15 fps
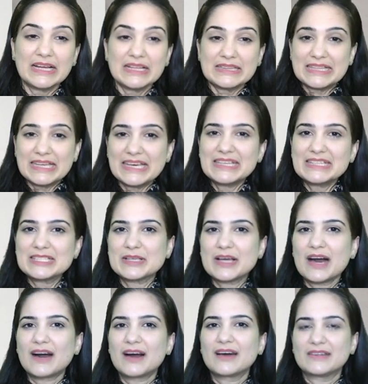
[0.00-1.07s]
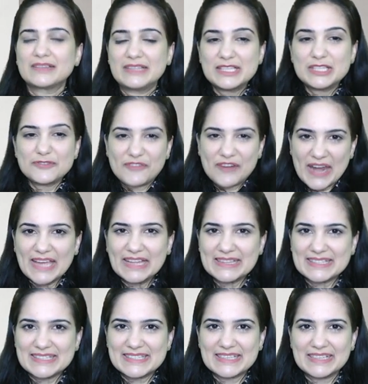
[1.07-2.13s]
these are uh, these
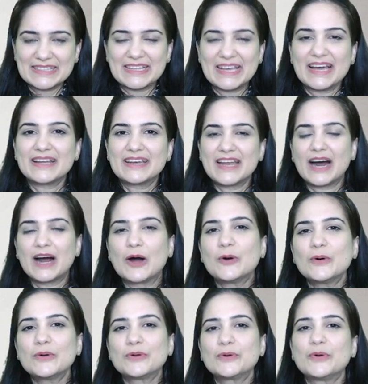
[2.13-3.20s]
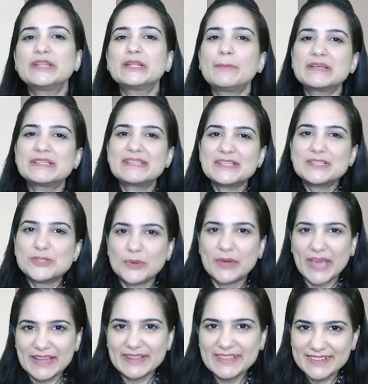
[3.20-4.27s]
friends they are now doing the business
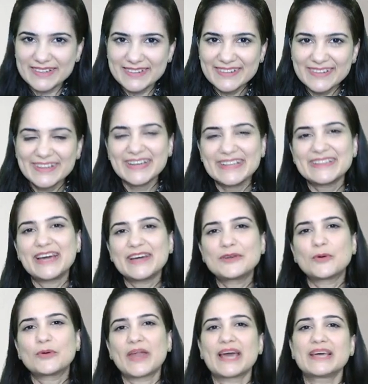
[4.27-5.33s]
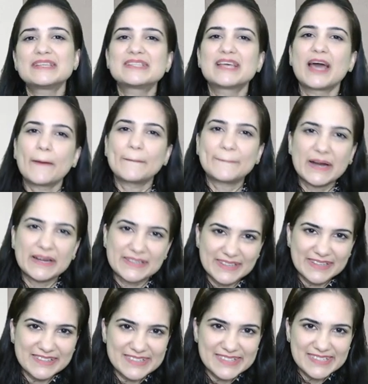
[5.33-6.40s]
together they are known as
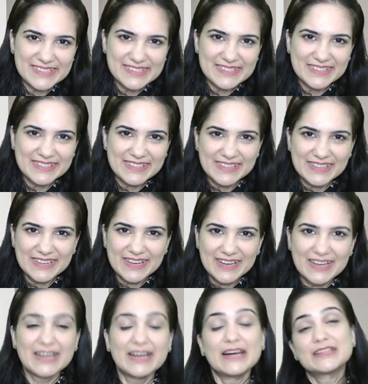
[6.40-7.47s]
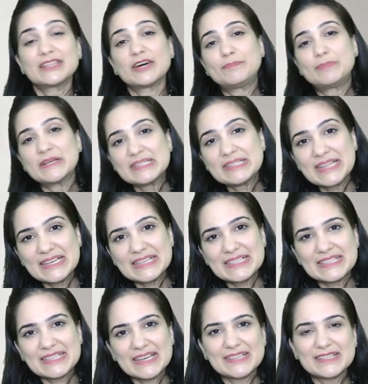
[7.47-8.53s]
partners the business
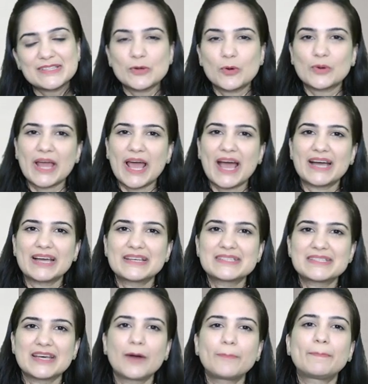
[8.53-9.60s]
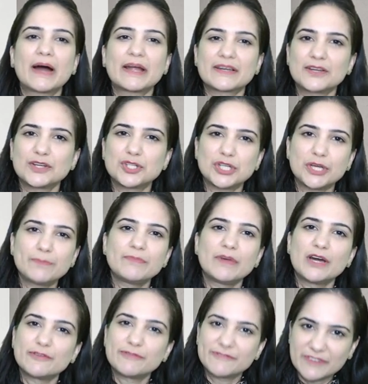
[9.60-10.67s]
is known as a partnership
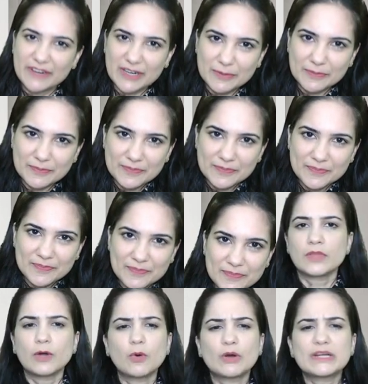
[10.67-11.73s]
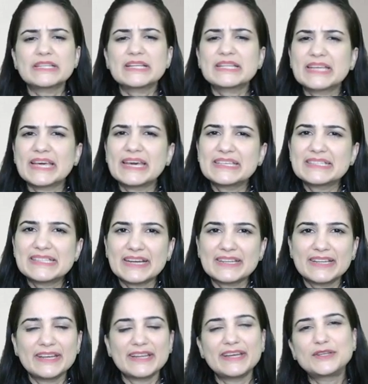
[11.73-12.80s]
firm now, what are the things that
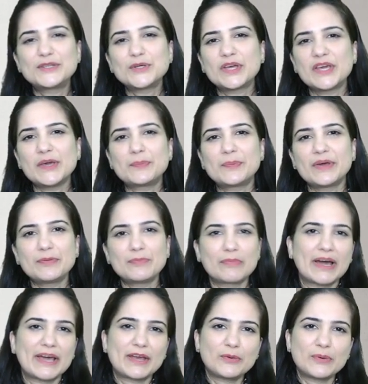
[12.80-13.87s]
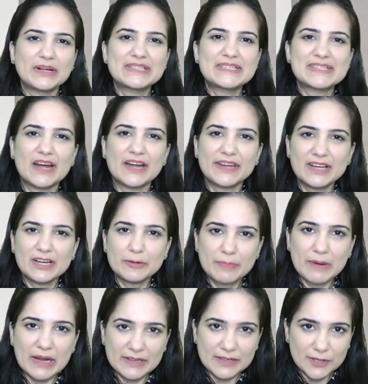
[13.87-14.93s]
they need to keep in mind while starting a
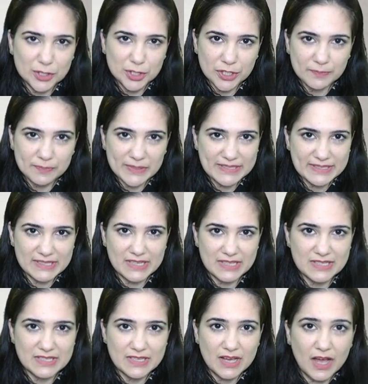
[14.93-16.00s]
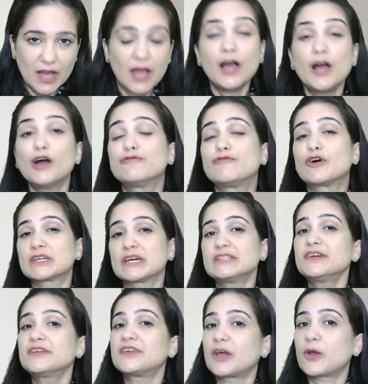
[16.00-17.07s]
partnership business? What are
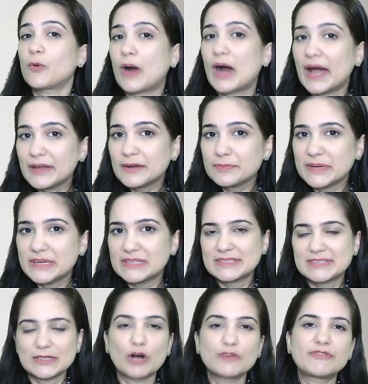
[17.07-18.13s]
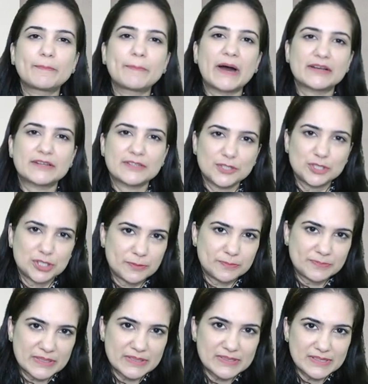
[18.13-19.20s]
the requirements of a partnership
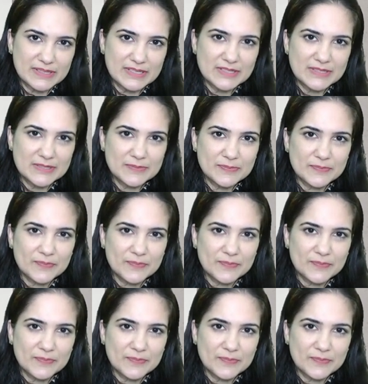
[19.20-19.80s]
business?